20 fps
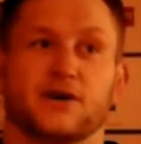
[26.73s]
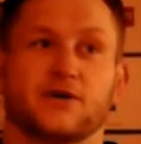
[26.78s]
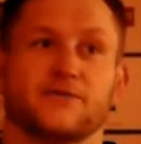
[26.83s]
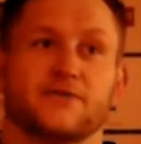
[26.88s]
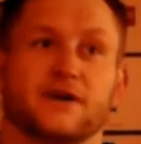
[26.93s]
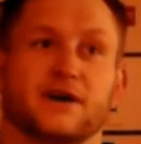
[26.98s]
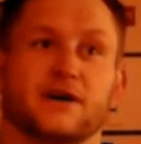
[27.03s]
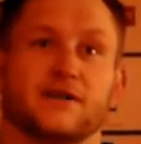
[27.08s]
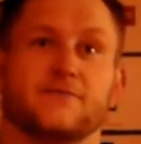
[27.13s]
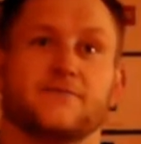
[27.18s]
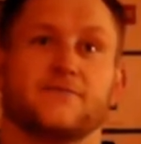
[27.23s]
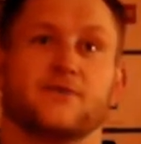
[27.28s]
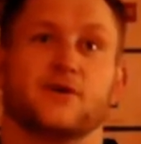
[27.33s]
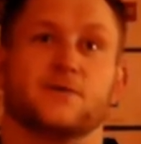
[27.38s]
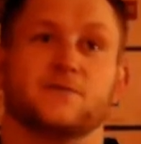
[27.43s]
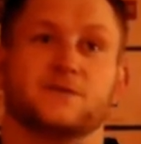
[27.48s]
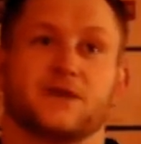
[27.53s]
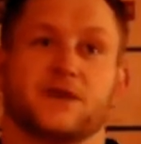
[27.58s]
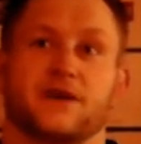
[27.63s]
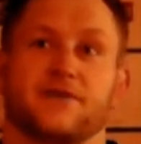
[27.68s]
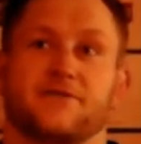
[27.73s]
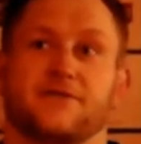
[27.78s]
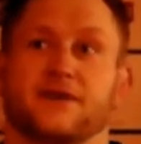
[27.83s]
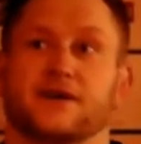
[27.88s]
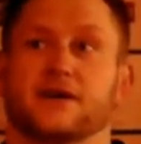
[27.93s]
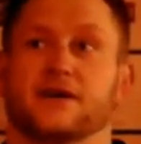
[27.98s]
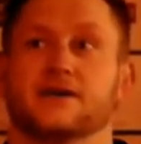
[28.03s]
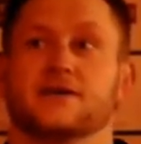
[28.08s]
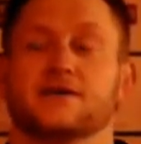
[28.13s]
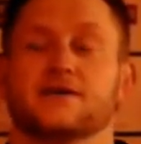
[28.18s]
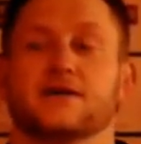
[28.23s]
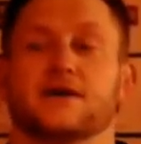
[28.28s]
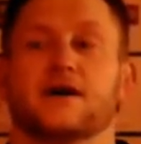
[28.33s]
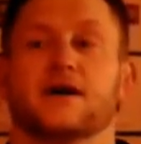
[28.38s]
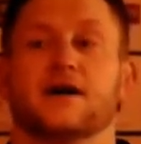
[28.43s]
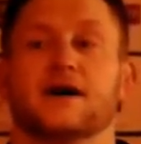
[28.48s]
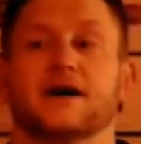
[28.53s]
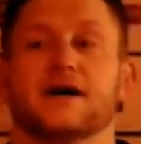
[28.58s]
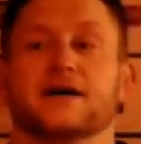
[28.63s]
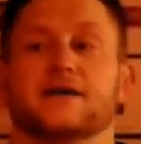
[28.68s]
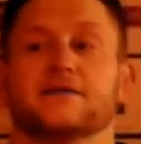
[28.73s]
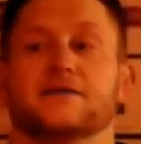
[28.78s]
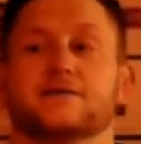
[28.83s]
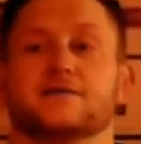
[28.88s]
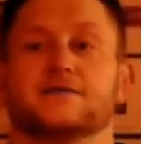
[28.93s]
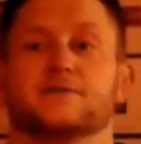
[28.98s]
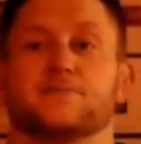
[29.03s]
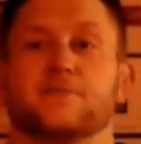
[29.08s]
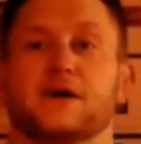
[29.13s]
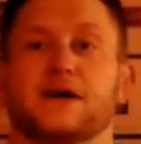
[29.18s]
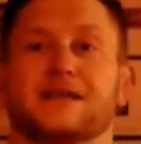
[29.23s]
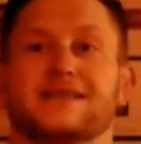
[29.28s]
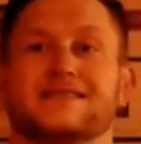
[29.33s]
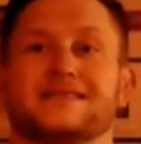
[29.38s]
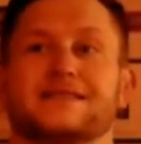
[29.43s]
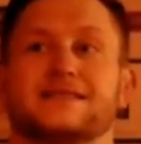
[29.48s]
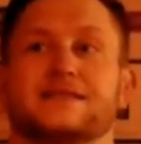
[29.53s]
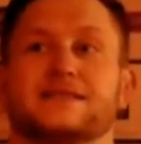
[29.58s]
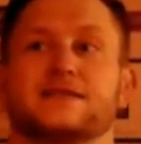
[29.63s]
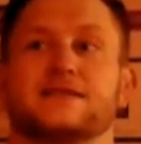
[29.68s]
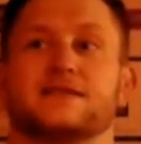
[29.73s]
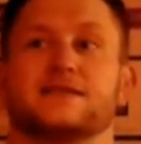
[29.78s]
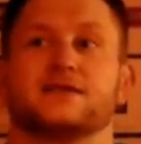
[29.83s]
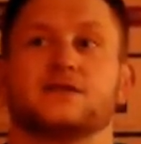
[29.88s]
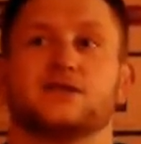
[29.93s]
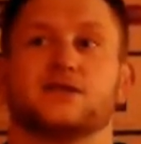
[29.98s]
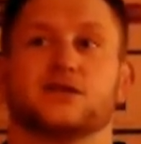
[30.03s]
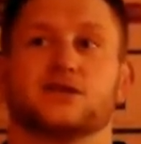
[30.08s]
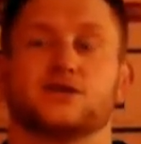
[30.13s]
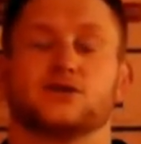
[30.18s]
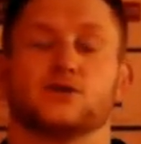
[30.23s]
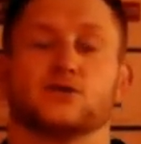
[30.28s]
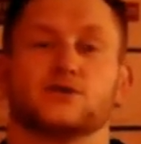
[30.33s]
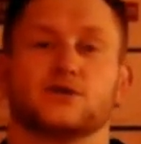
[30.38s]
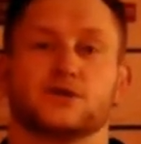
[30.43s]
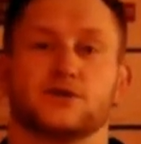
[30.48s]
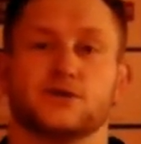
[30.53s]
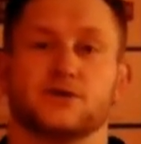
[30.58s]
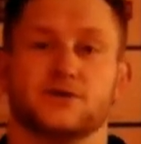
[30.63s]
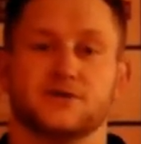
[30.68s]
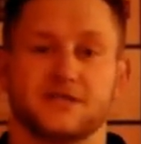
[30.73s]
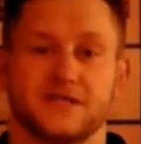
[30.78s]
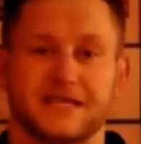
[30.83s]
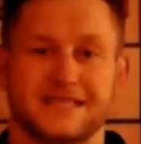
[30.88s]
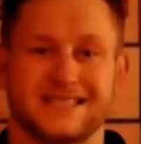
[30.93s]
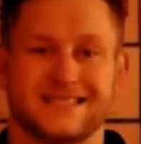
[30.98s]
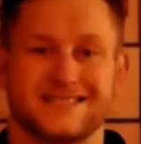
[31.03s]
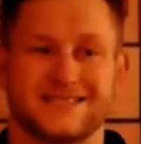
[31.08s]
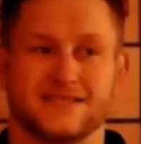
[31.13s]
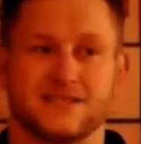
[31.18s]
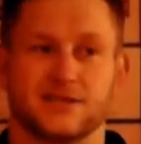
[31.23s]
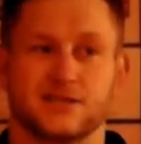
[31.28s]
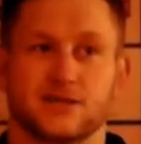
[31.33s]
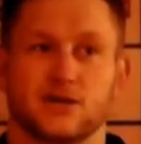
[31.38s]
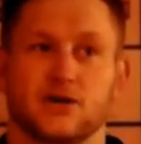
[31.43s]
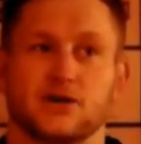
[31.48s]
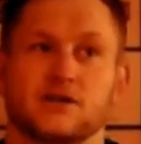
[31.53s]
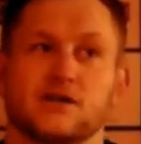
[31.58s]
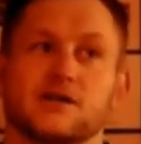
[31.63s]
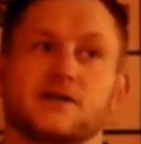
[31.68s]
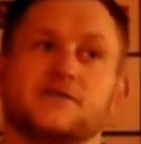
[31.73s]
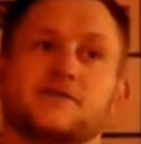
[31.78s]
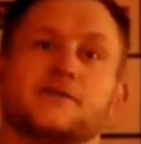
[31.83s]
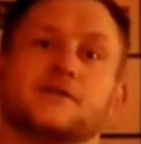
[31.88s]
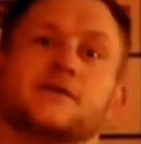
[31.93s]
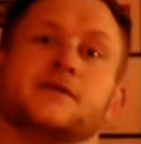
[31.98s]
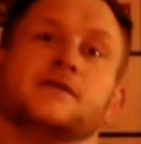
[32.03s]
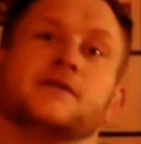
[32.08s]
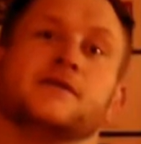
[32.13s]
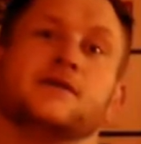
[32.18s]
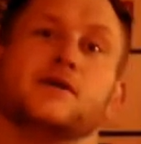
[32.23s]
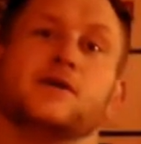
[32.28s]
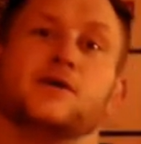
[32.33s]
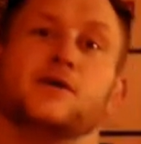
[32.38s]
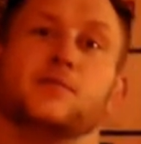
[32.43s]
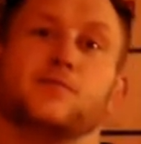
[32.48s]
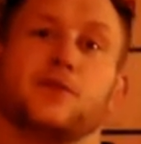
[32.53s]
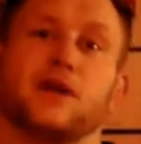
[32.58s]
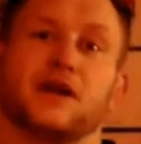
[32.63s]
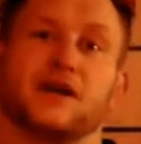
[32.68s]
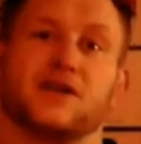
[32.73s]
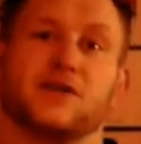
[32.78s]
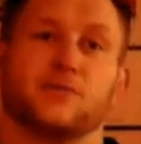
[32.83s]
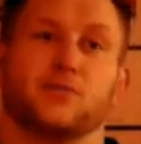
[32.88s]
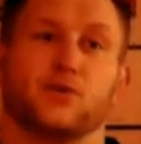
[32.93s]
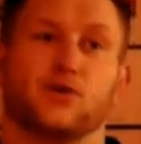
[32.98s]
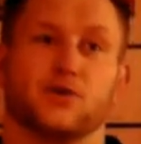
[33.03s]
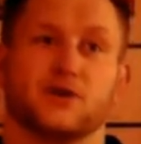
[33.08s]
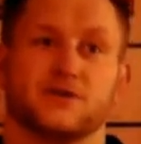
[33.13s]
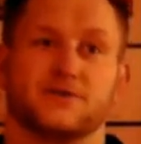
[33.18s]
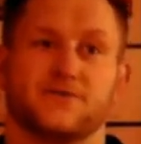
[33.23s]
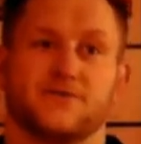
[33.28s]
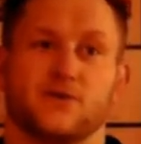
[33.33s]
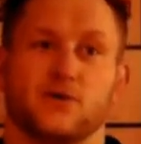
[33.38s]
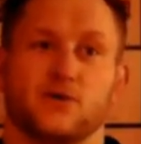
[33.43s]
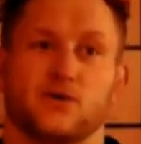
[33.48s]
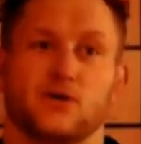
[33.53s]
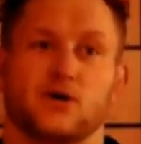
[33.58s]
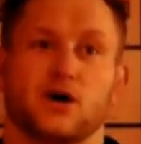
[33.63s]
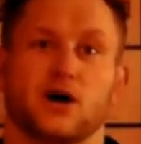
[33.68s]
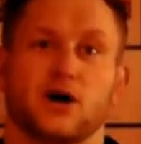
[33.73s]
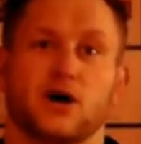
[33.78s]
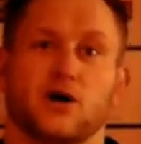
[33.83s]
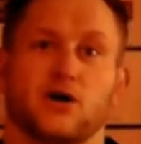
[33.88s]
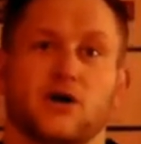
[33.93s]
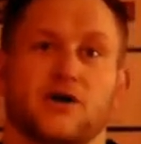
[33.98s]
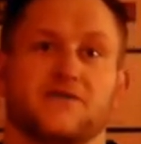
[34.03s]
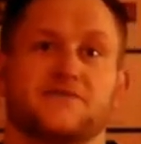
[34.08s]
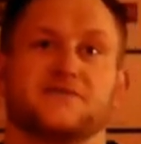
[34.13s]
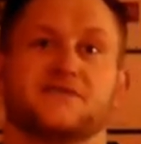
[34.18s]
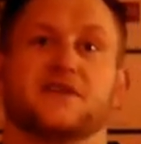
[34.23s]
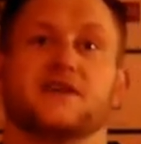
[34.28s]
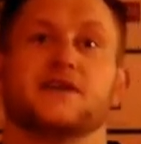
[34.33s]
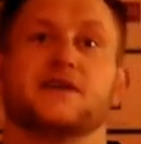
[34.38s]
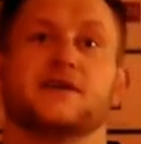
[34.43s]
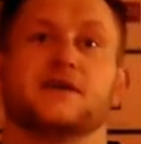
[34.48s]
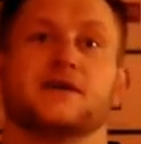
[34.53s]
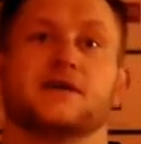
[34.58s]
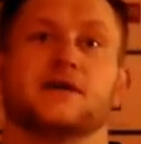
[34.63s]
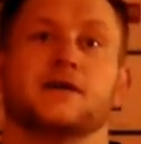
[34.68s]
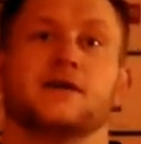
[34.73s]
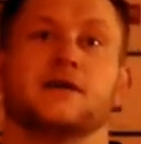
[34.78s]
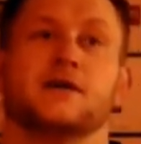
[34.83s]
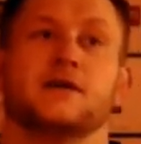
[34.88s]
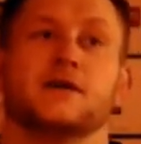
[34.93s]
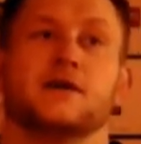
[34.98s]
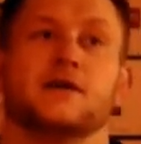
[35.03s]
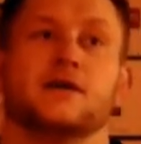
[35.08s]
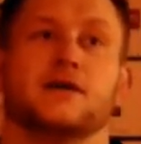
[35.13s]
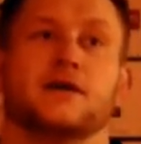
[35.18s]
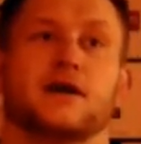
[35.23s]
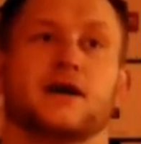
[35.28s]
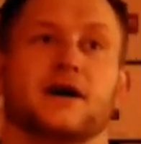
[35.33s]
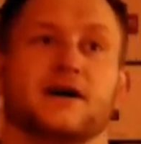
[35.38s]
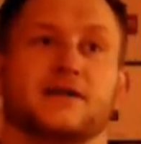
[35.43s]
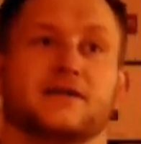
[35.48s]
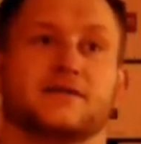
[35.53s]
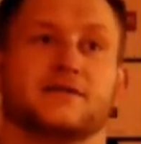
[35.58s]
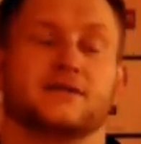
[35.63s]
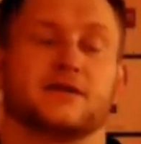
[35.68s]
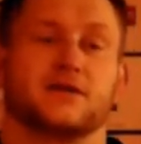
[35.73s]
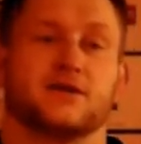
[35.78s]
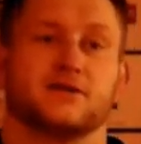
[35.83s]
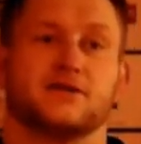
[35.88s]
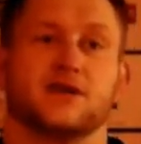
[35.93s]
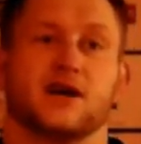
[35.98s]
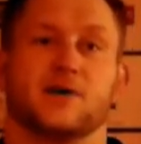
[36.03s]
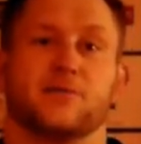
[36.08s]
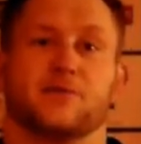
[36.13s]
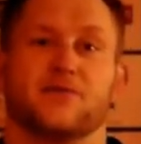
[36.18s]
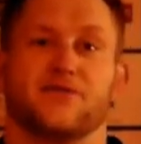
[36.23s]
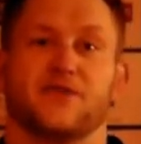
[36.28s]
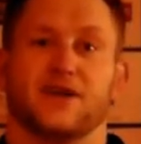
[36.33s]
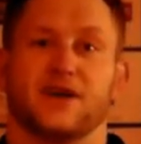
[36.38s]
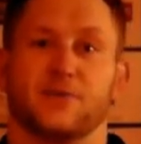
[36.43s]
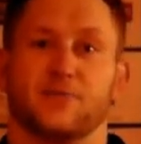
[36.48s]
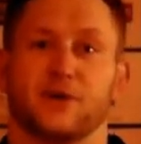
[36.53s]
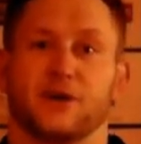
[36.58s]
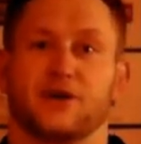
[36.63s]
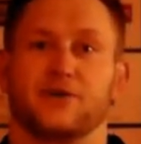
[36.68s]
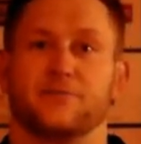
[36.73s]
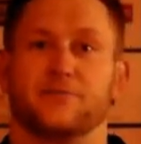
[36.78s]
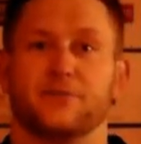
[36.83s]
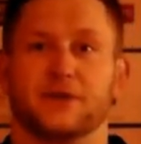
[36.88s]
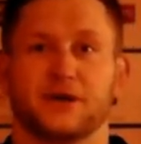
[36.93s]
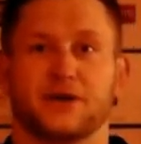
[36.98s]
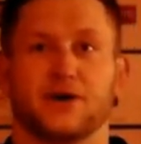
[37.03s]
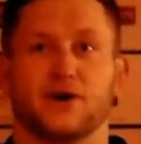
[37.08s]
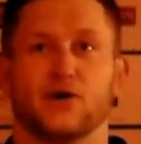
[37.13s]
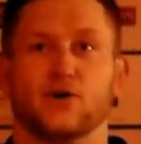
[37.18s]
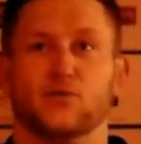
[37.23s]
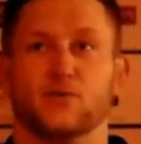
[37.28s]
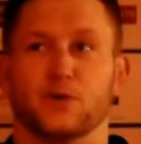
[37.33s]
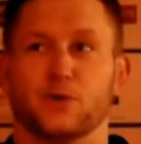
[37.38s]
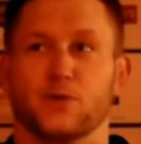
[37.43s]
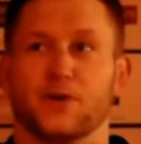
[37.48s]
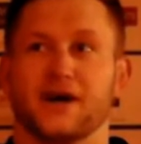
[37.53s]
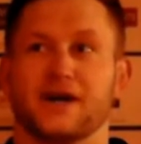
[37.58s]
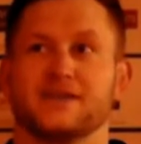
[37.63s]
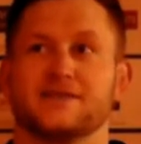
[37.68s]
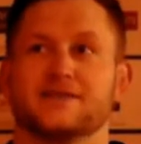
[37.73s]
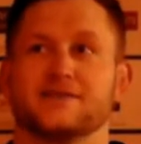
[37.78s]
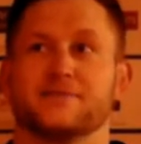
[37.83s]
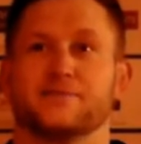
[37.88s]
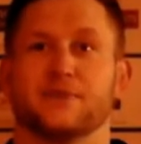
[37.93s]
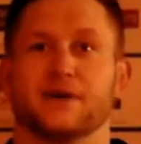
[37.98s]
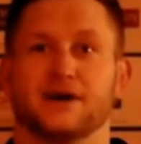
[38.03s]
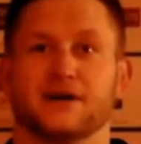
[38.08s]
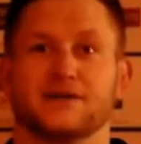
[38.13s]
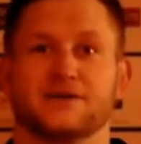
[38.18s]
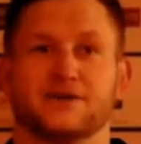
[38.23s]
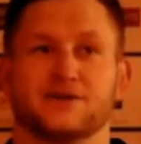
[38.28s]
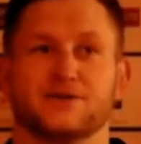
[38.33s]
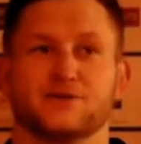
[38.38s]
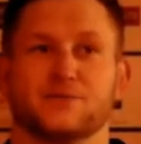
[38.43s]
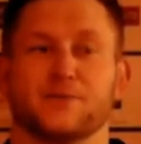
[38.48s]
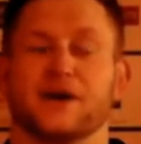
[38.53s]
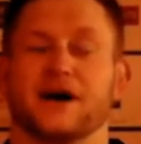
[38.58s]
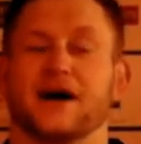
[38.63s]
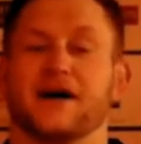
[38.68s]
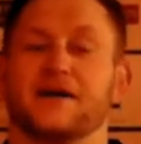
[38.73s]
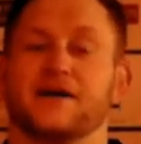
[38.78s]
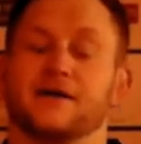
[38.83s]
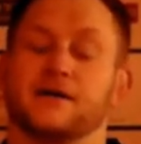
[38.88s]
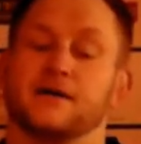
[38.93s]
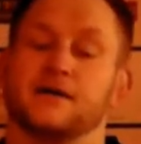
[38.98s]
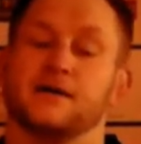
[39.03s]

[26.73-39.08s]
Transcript: over from South Africa, I spent just short of 2 seasons in Scotland, playing in the borders for Gala RFC. Had a good time over there, but bit cold, bit wet, but not too bad.